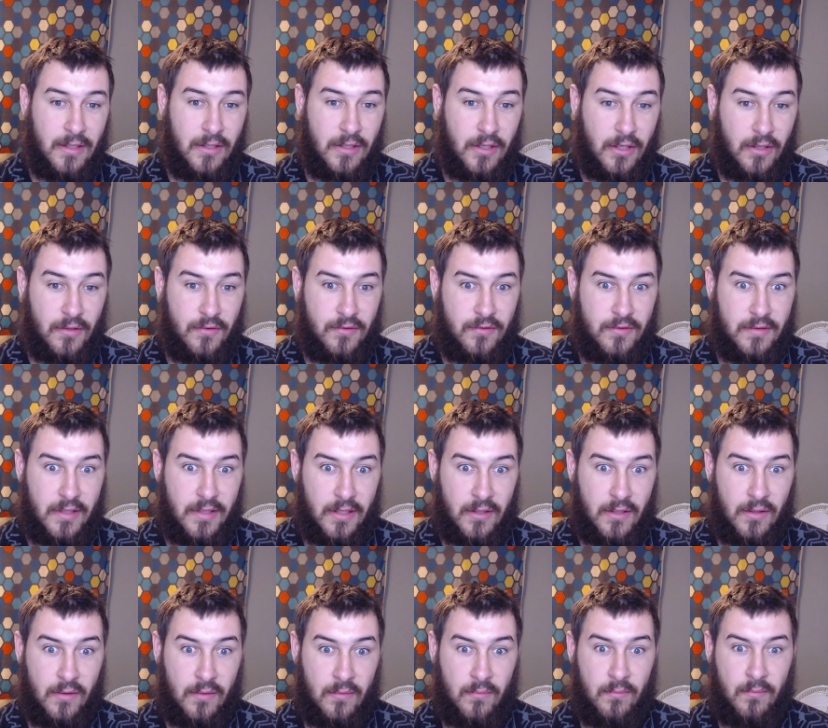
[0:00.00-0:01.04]
go skiing
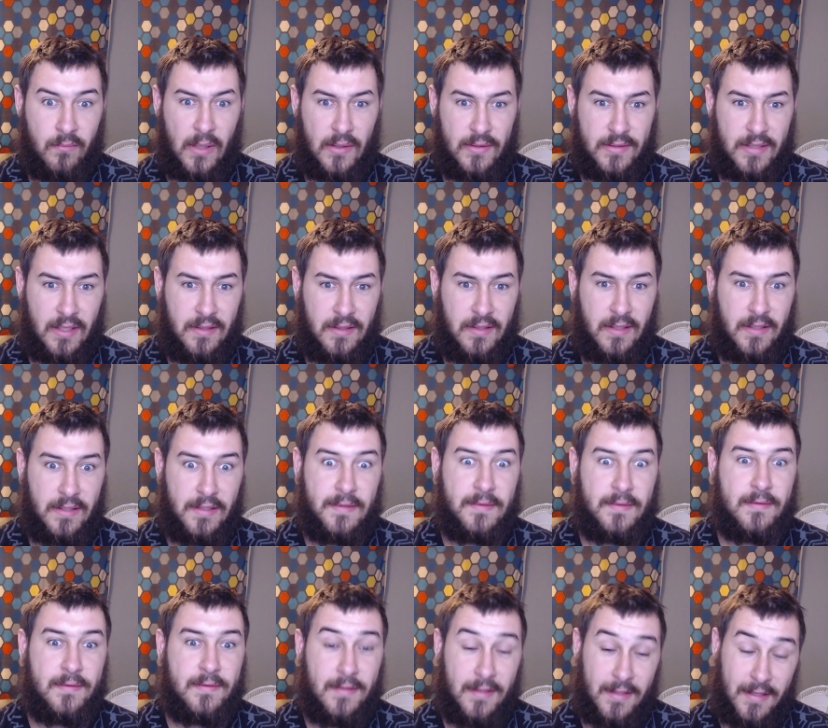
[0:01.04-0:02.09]
on Mount Taranaki,
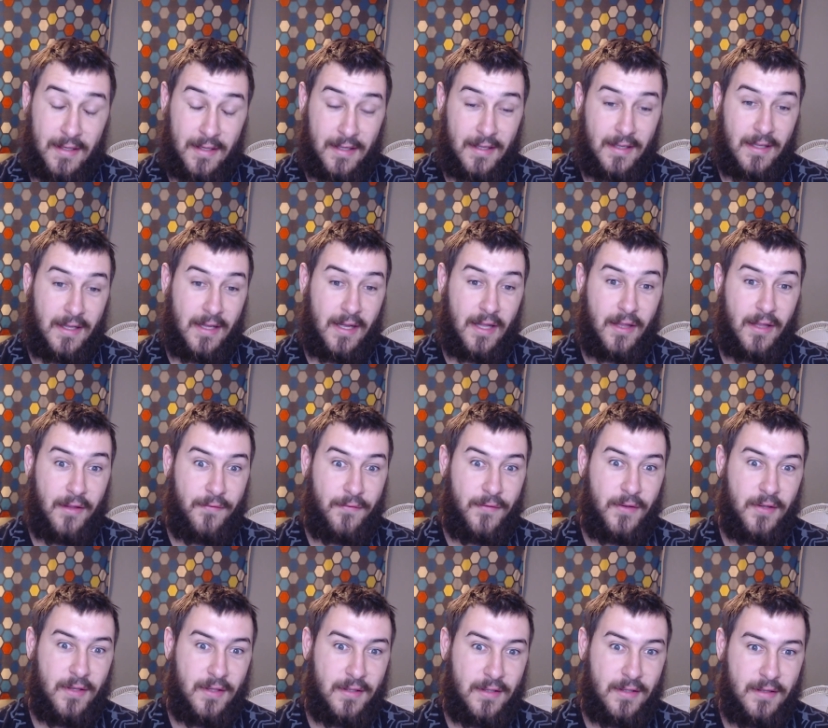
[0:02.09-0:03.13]
and if you
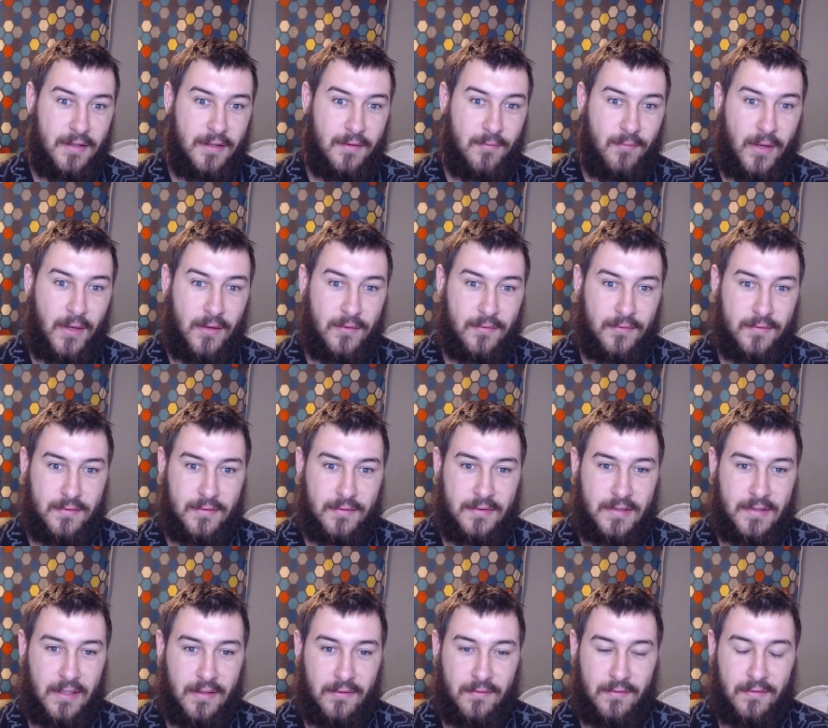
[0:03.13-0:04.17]
get Mount
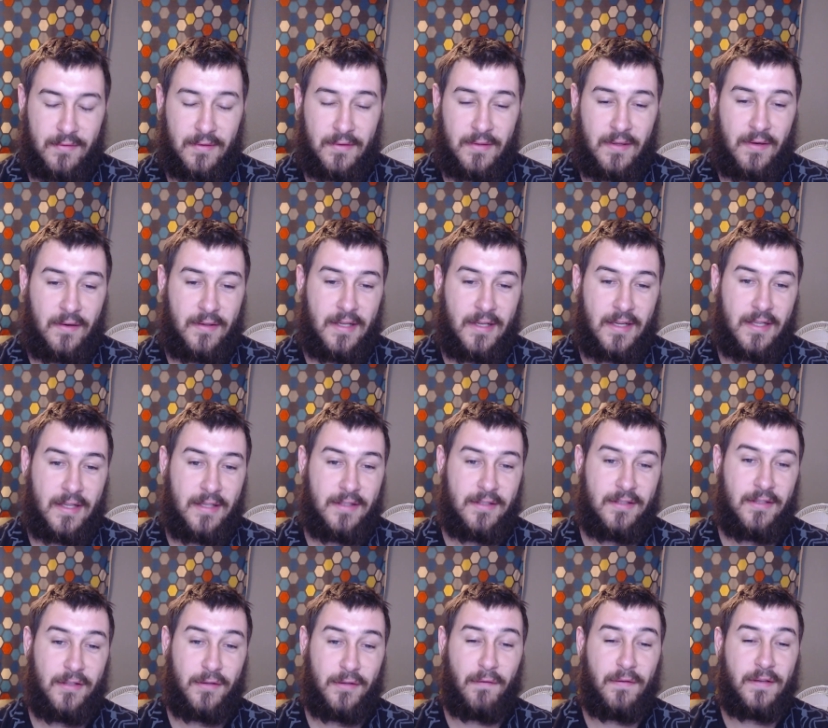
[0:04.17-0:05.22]
Taranaki,
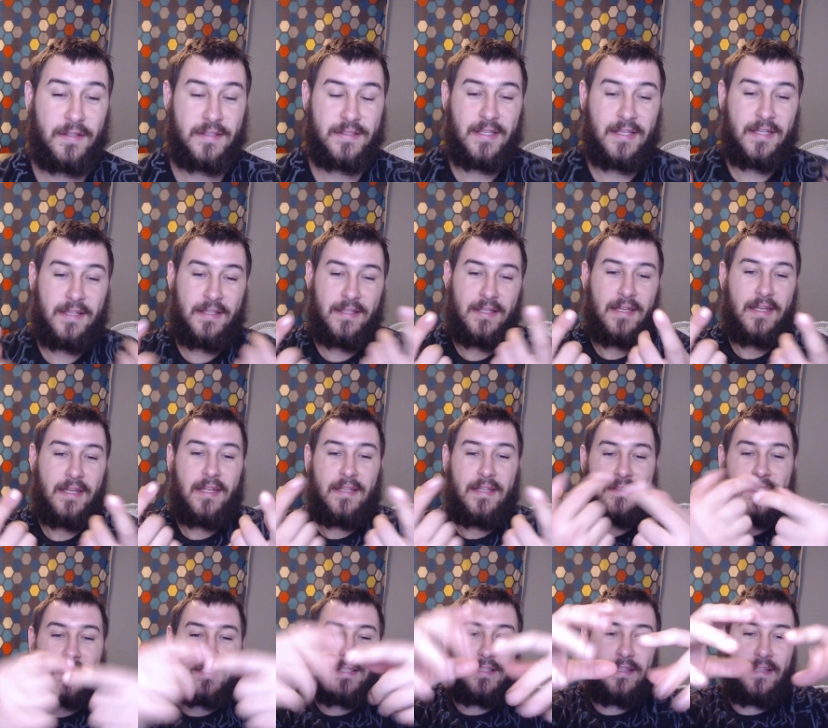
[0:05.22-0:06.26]
you can see
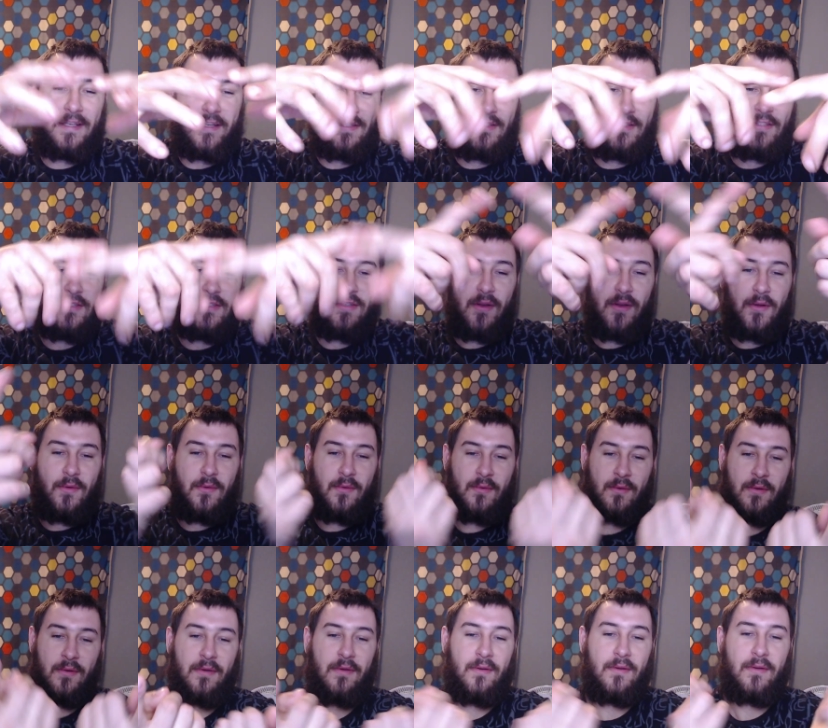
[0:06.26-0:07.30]
actually like a circle
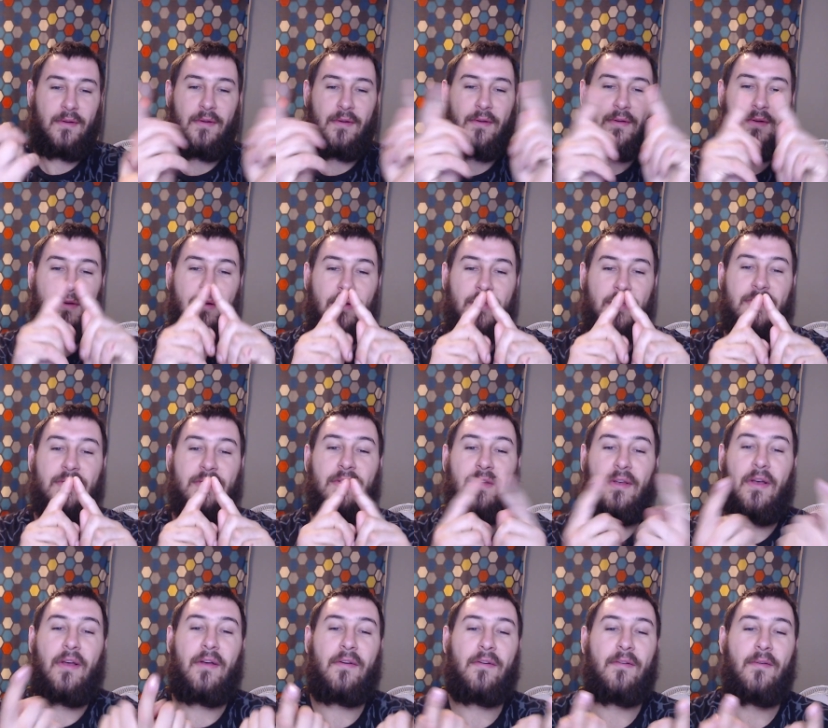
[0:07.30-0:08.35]

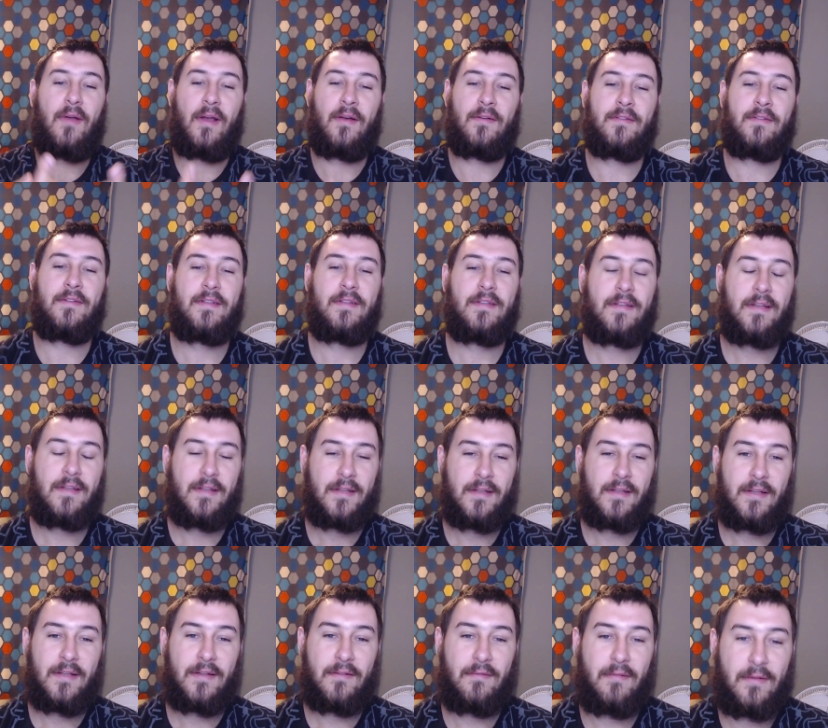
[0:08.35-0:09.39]
around
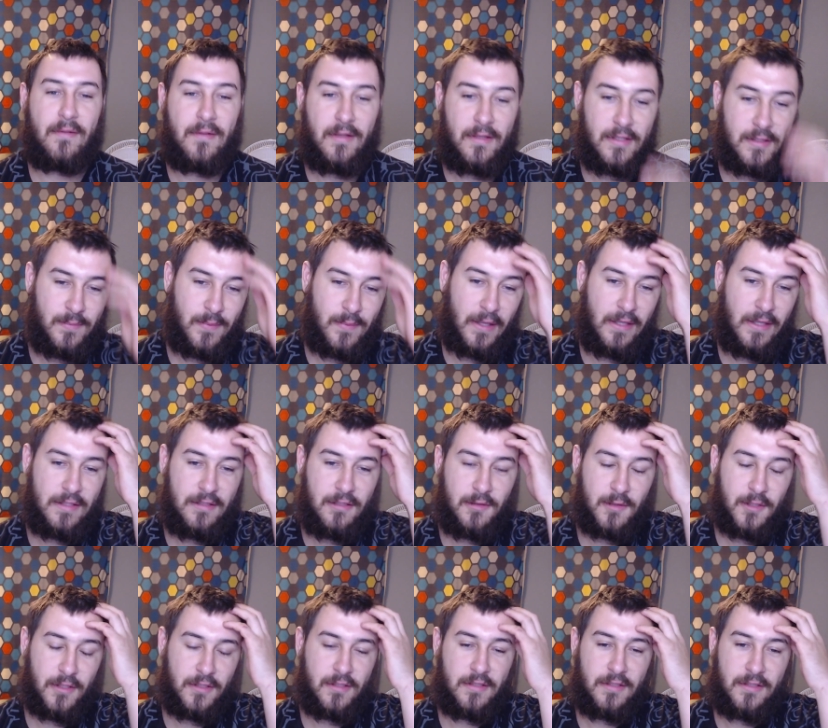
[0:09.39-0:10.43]
around it. It's
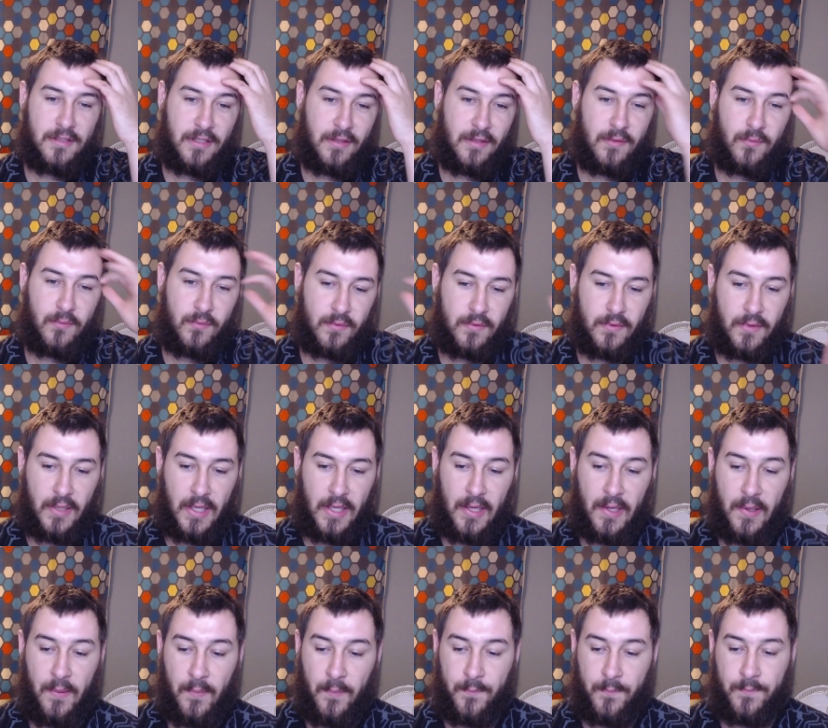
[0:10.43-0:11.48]
because it's a
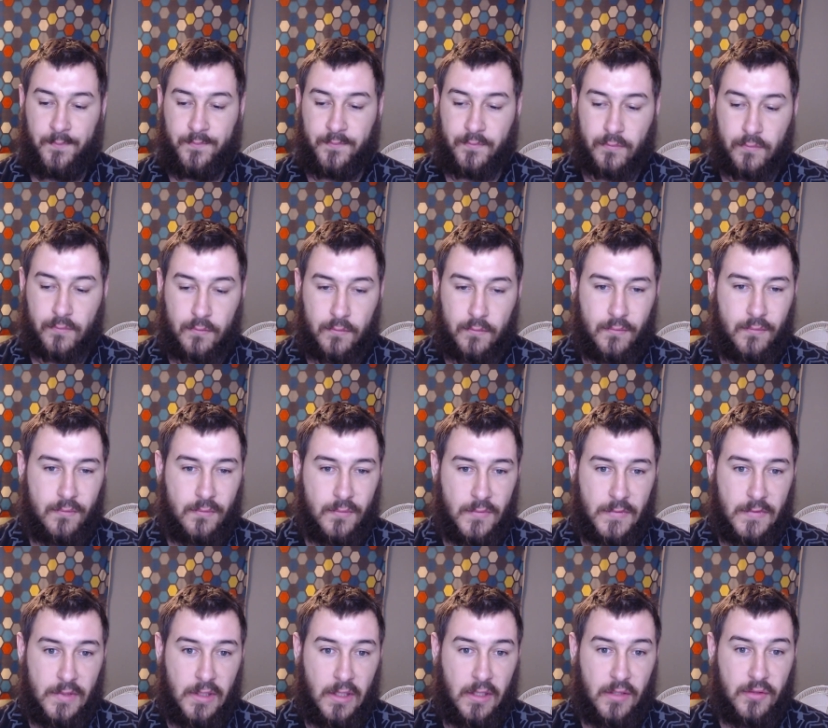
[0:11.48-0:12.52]
um,
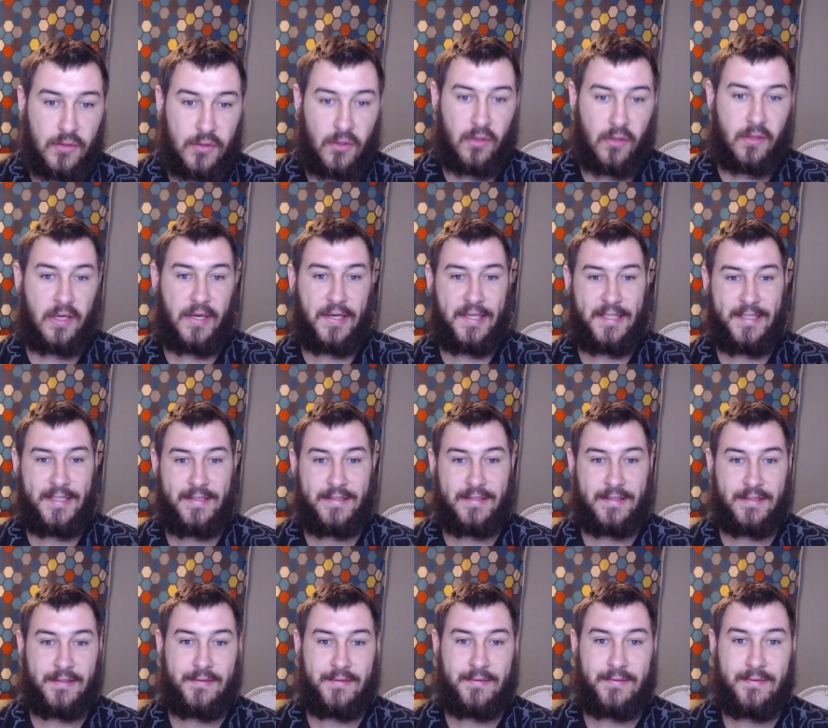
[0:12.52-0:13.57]
dock area,
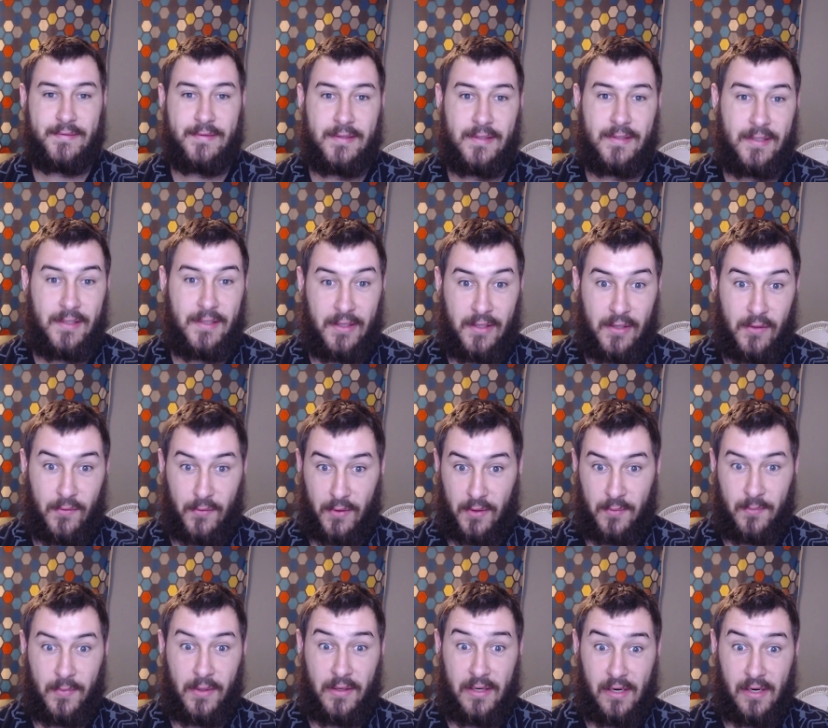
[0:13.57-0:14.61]
so around
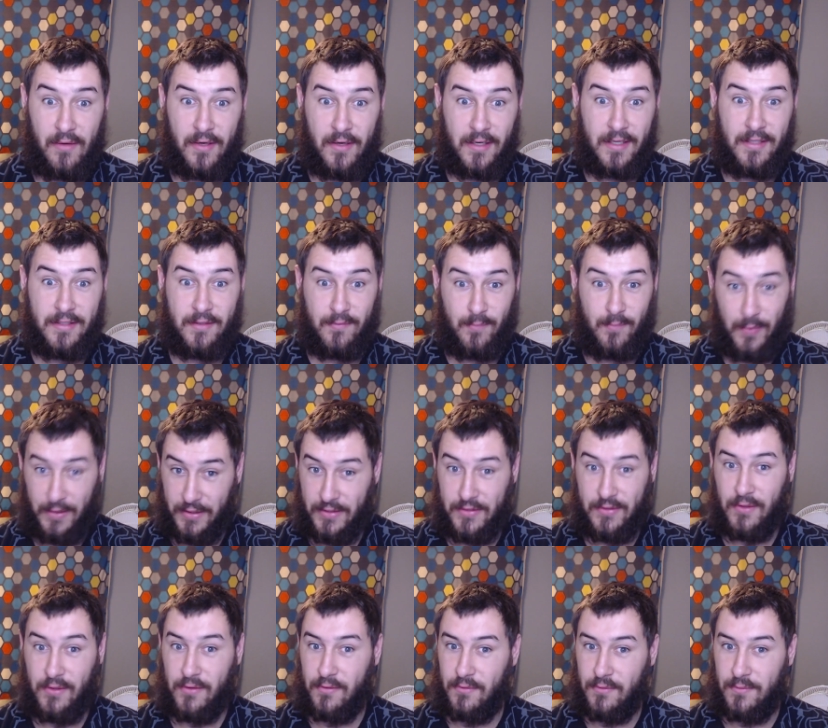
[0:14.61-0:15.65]
Mount Araki is a big
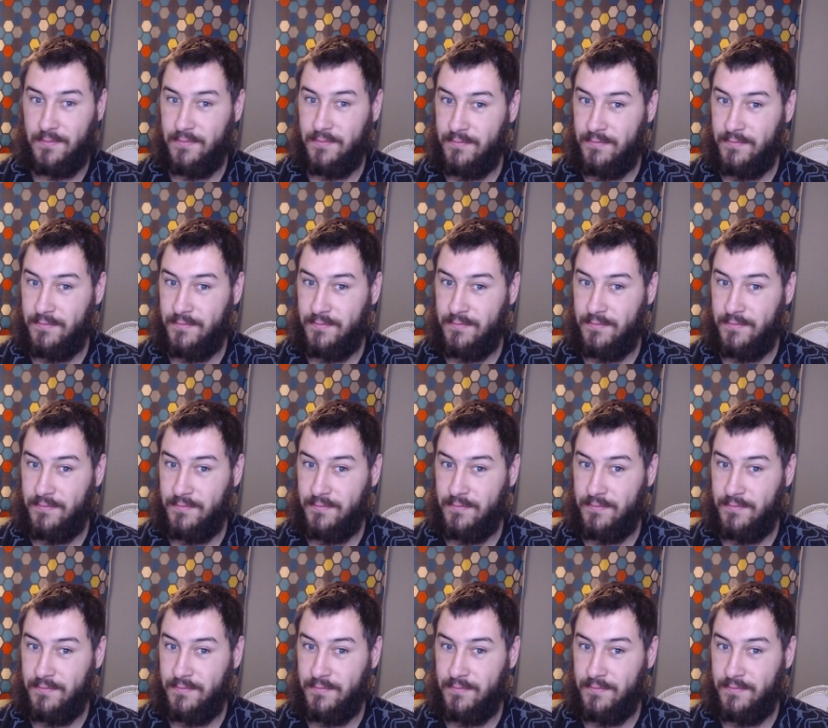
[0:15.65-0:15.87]
circle,